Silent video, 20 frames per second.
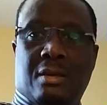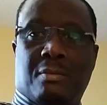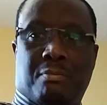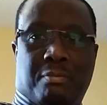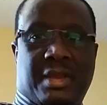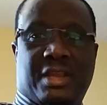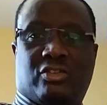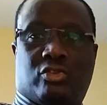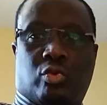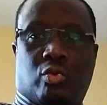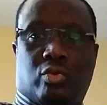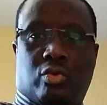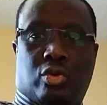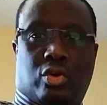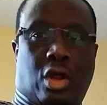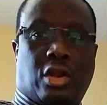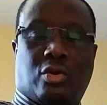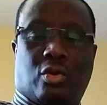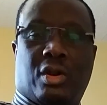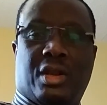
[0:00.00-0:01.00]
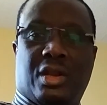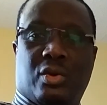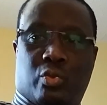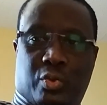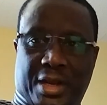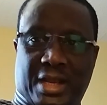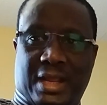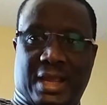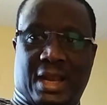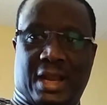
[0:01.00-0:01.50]
means not only
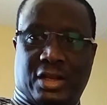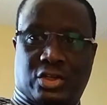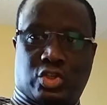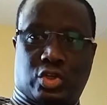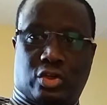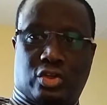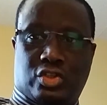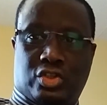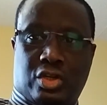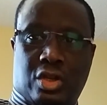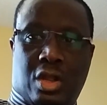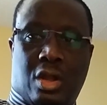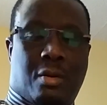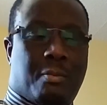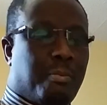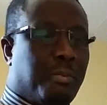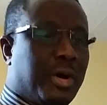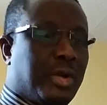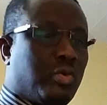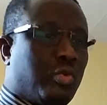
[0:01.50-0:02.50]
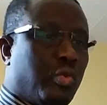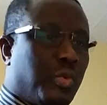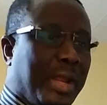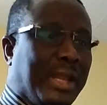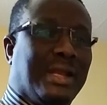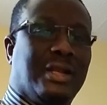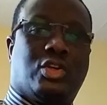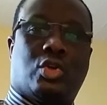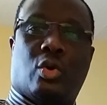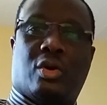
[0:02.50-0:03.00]
win elections, but
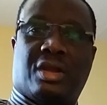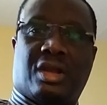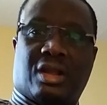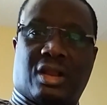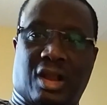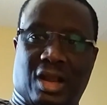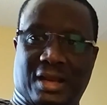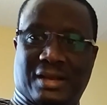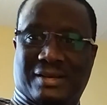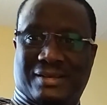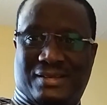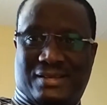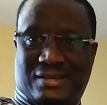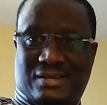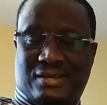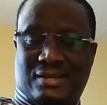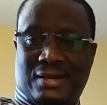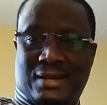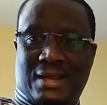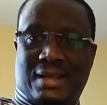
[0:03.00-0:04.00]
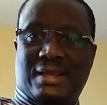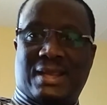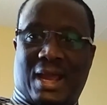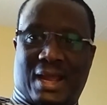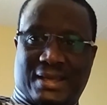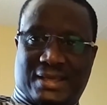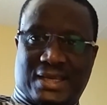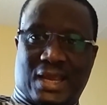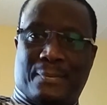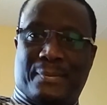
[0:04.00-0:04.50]
win to cleanse
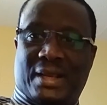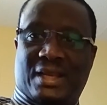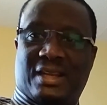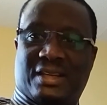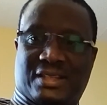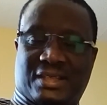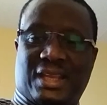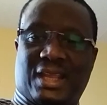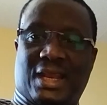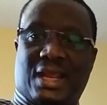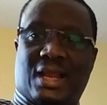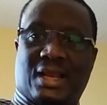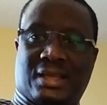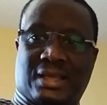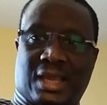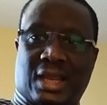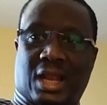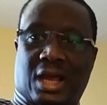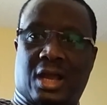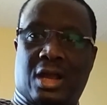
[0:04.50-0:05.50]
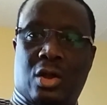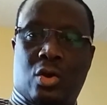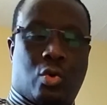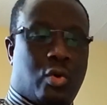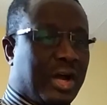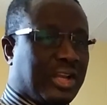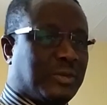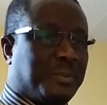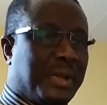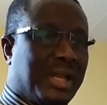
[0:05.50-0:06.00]
Yahya Jammeh, the serial killer
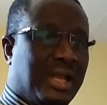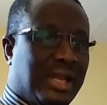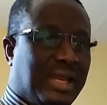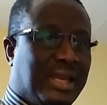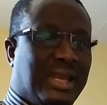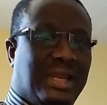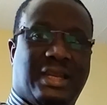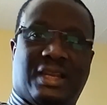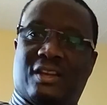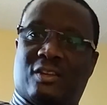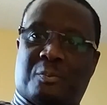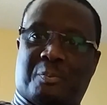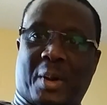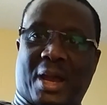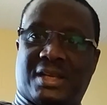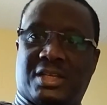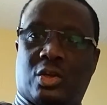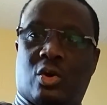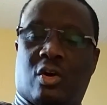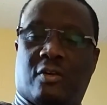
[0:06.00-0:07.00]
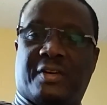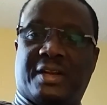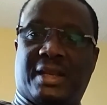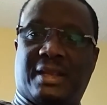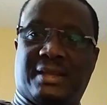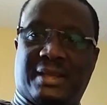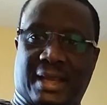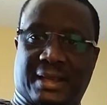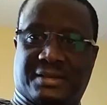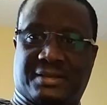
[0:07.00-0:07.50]
who has been leading this party over
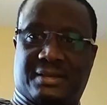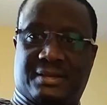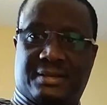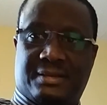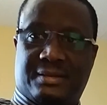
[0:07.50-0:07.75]
the years.